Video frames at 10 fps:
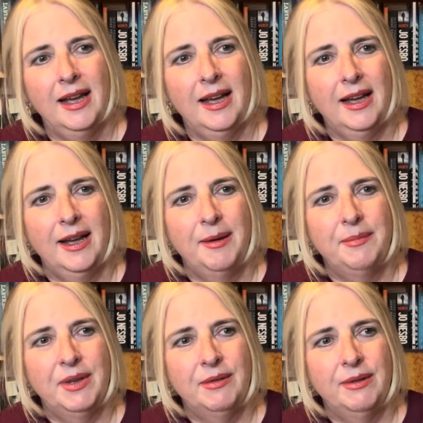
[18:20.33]

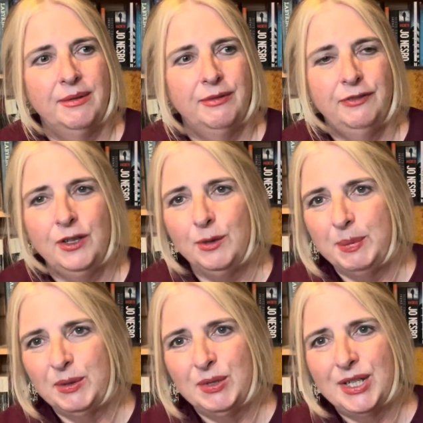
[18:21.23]
There are a few
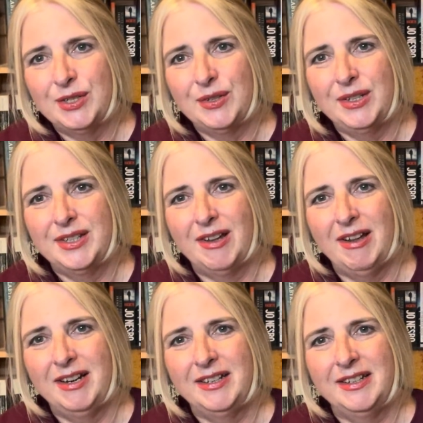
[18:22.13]
buildings on this
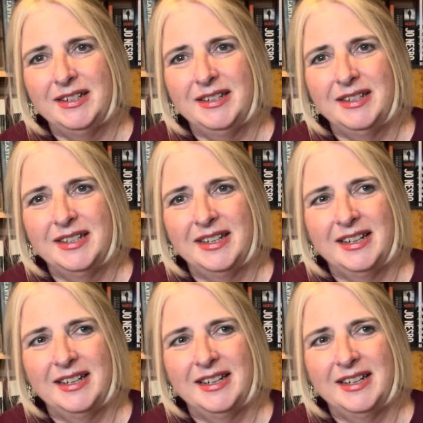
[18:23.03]
island,